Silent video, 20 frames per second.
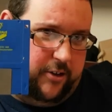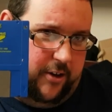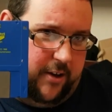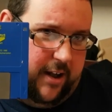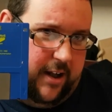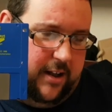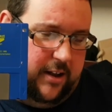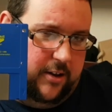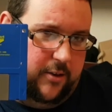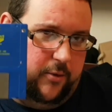I
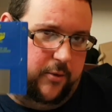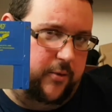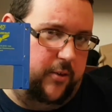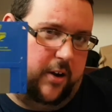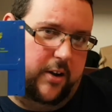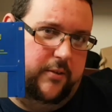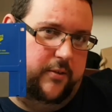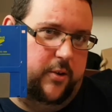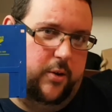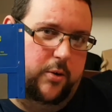think, or
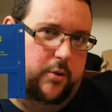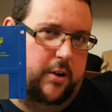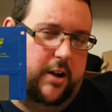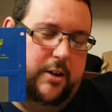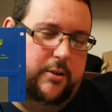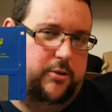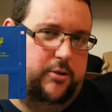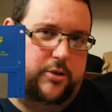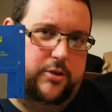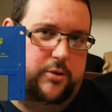
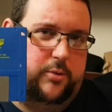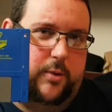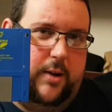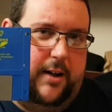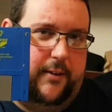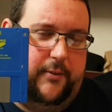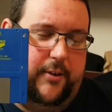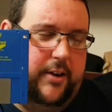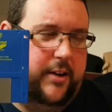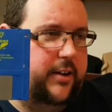€5,
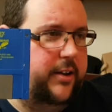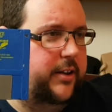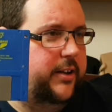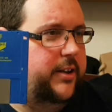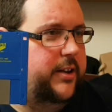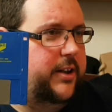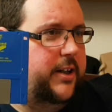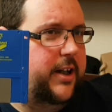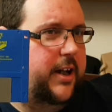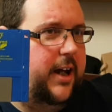whatever.
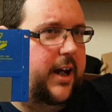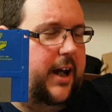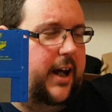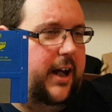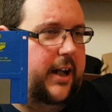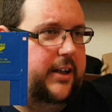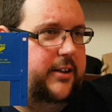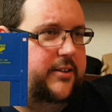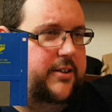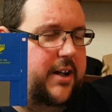
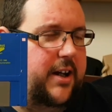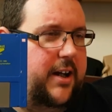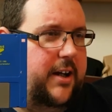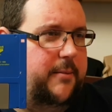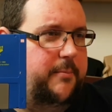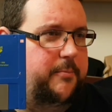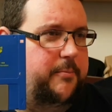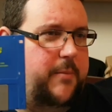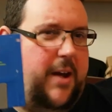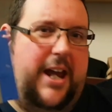And
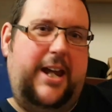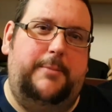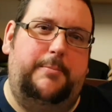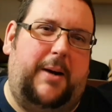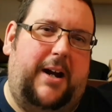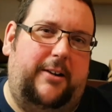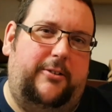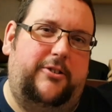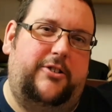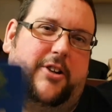
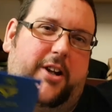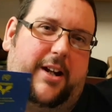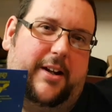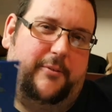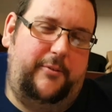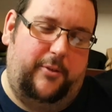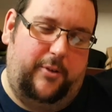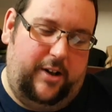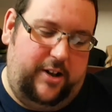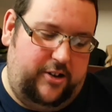£8
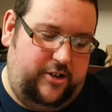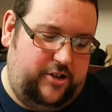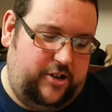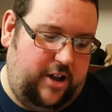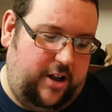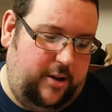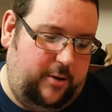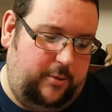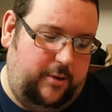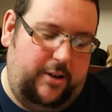delivery.
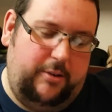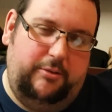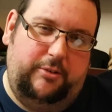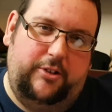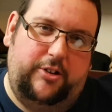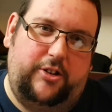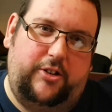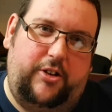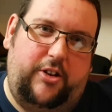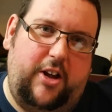So it
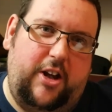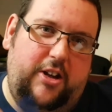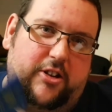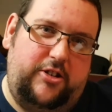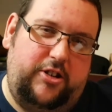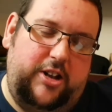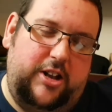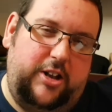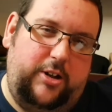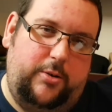was
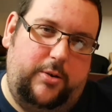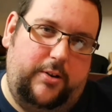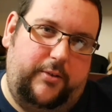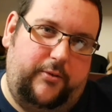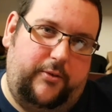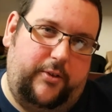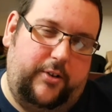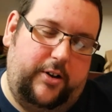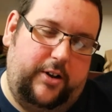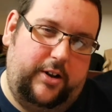13 quid
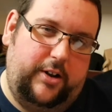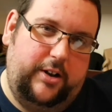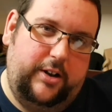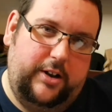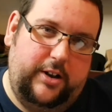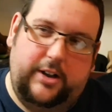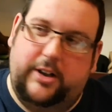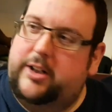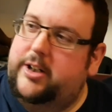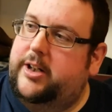for
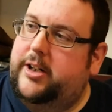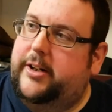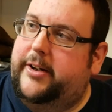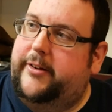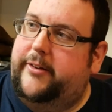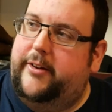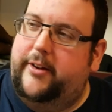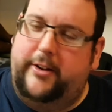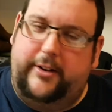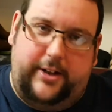
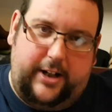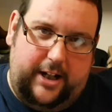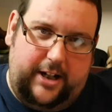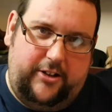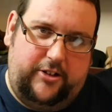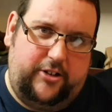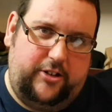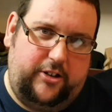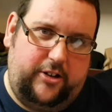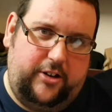the
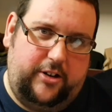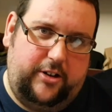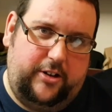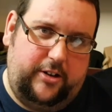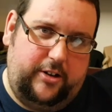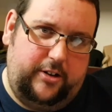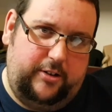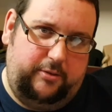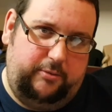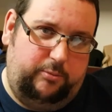disc,
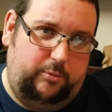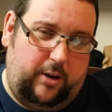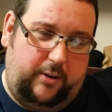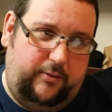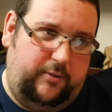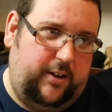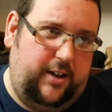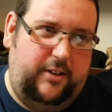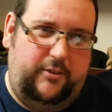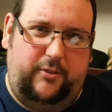
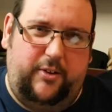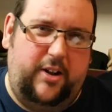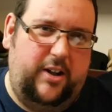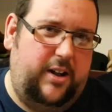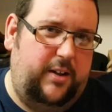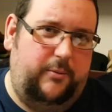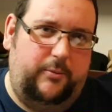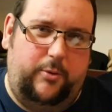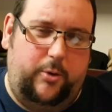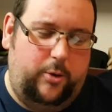roughly
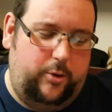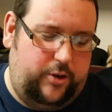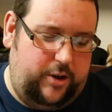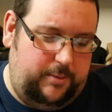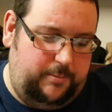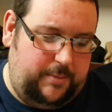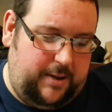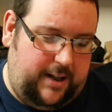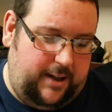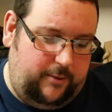
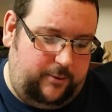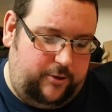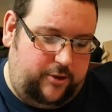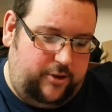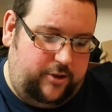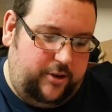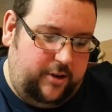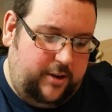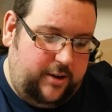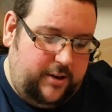
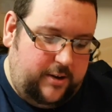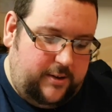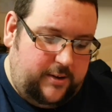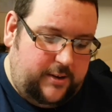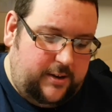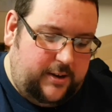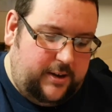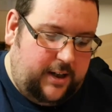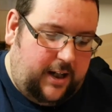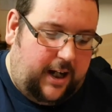£13–14.
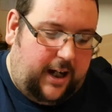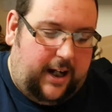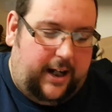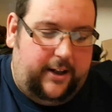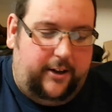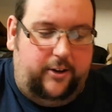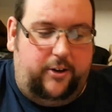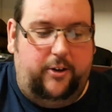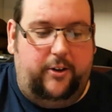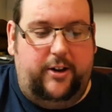
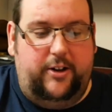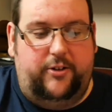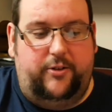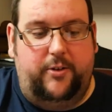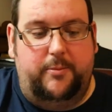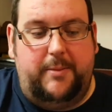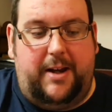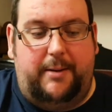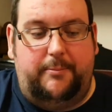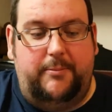And I got this
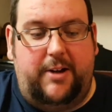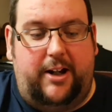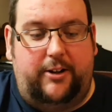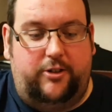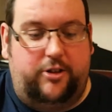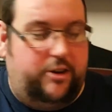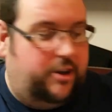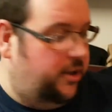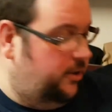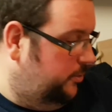from M
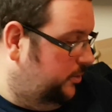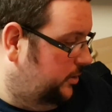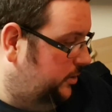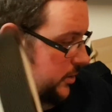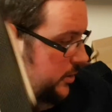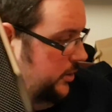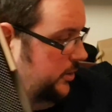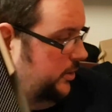Retro